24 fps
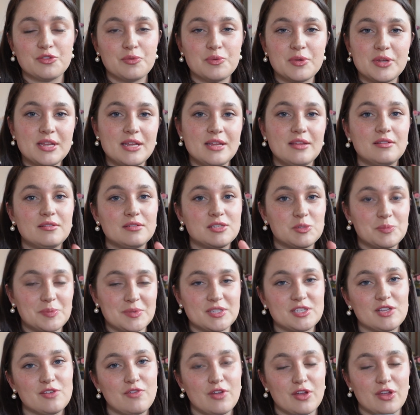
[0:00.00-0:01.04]
3
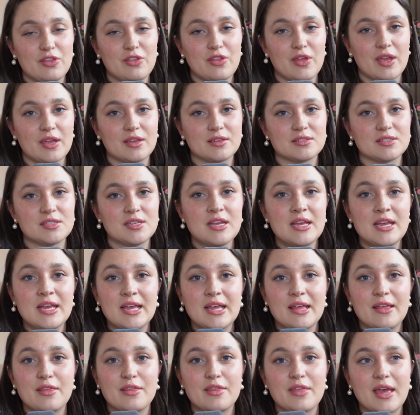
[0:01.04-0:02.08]
specific things
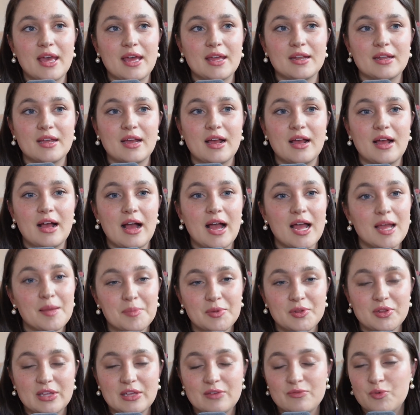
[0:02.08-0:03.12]
that I
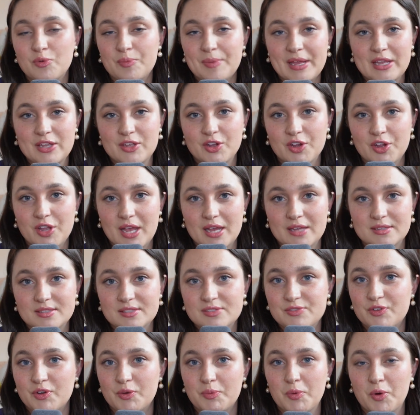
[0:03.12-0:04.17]
believe will make your
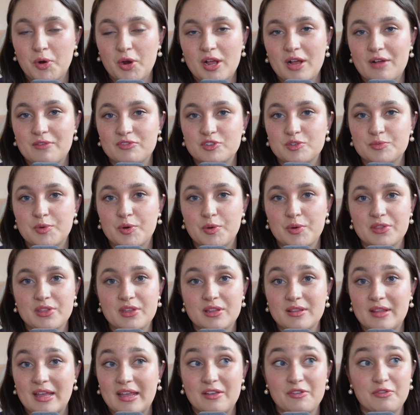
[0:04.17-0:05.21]
guests feel more comfortable
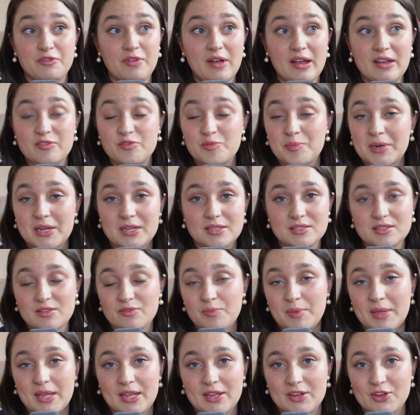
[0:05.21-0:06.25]
within like 5 minutes of
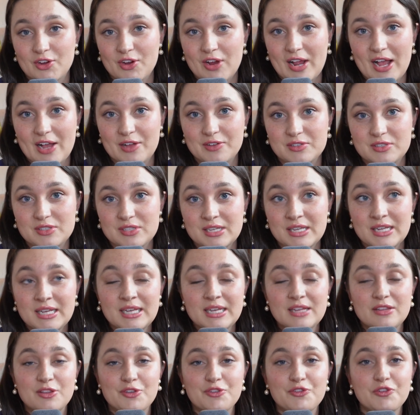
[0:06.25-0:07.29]
being in your house.
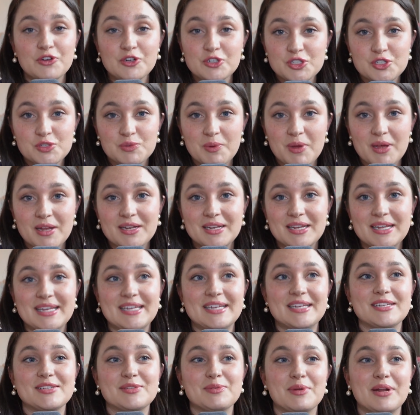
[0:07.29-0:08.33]
The first one
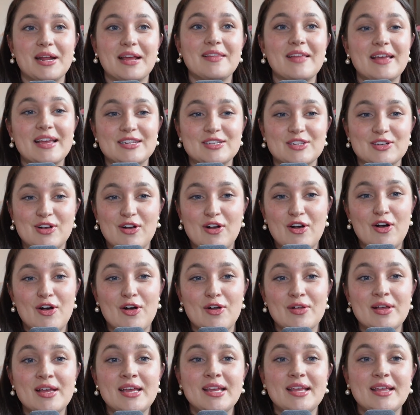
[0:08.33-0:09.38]
is what I like to call